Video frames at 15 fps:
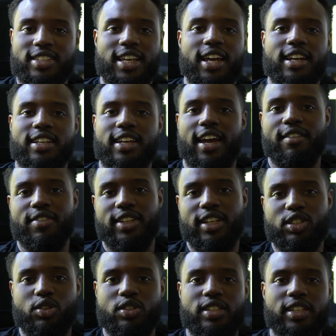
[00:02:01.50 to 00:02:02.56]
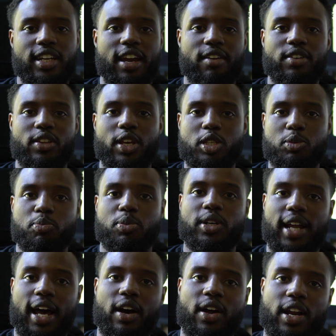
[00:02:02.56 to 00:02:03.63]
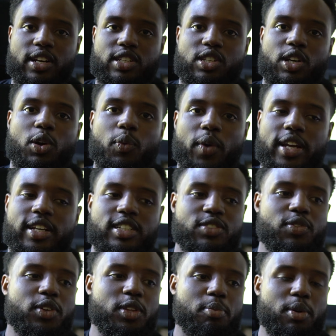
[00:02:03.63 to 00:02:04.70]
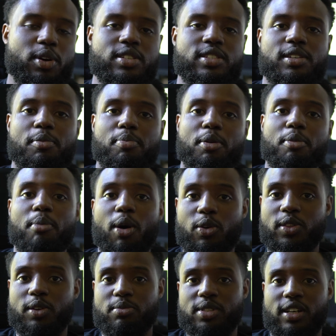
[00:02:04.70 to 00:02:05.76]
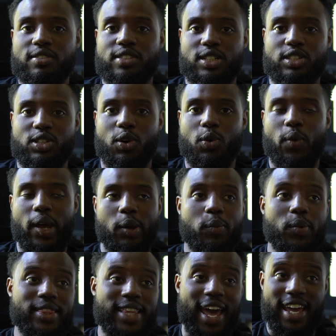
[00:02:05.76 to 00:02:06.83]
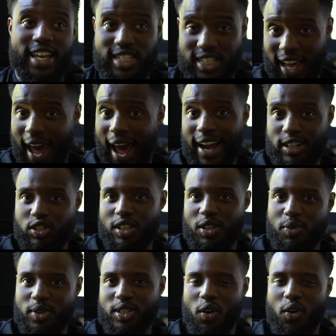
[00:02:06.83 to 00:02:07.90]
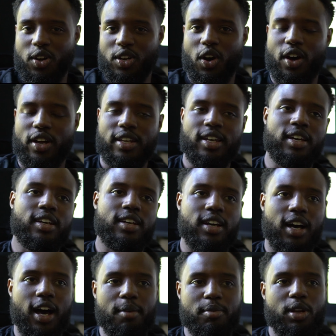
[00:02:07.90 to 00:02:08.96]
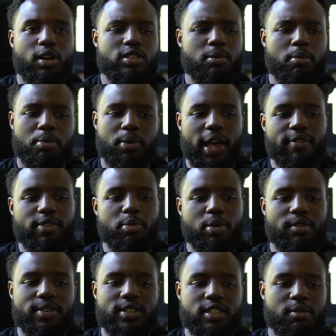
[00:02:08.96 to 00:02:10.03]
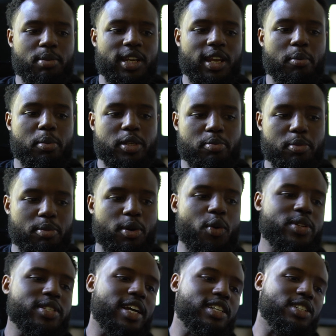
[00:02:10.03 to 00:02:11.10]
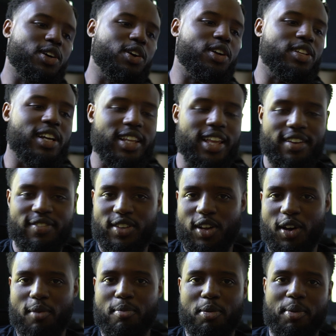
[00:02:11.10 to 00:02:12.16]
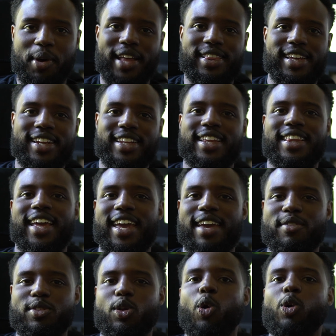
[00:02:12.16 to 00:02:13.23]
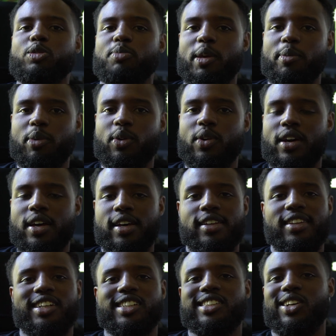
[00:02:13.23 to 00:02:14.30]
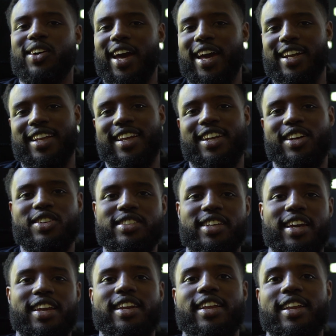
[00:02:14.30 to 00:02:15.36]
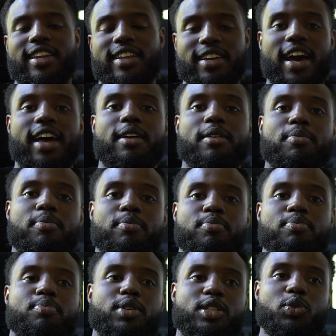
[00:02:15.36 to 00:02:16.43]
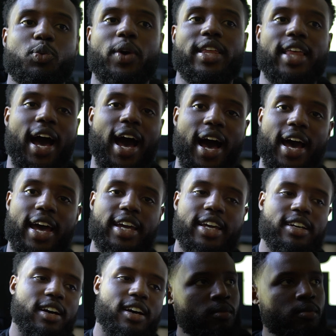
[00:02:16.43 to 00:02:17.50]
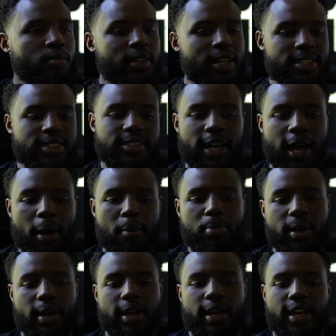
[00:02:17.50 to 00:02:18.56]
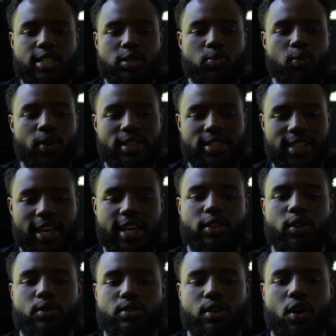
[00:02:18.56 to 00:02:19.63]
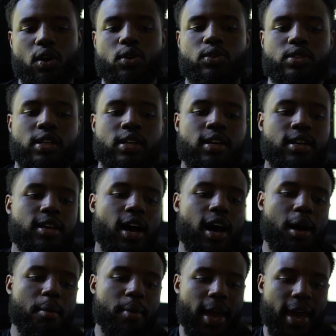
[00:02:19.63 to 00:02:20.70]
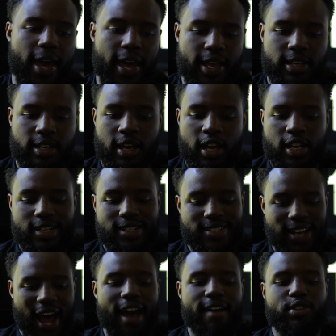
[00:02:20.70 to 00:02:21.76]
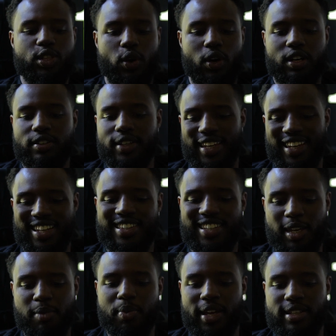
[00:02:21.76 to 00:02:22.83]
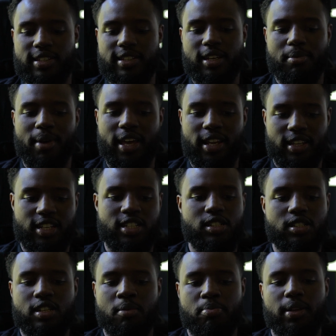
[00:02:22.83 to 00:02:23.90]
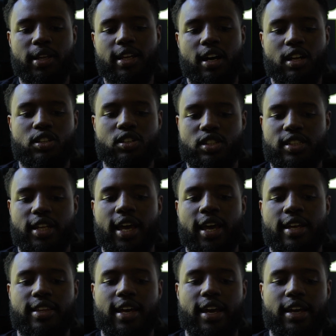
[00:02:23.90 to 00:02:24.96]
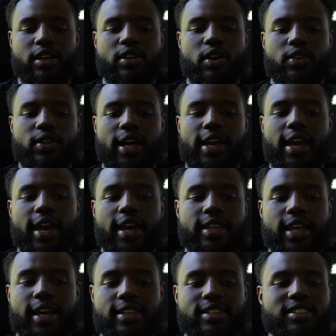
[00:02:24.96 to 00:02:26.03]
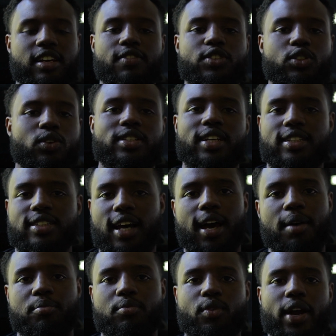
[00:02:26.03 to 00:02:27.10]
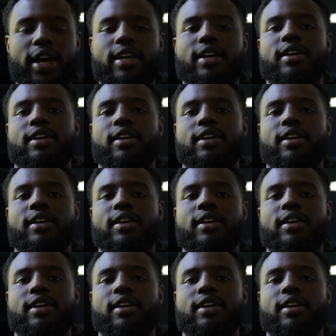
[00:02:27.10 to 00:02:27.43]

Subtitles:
edited, everything's critiqued, everything's put out in a certain way just for the person to promote themselves in a certain way, when that isn't actually what's going on. You know, some people have the privilege of being able to promote what's actually going on in their life, you know, but at the end of the day, even those people, they're still editing and critiquing it to kind of persuade the eye. This time period is you want to take those goals and dive deep into them, because just completely understand that, you know, like, hey, like, stuff is going to take time, right?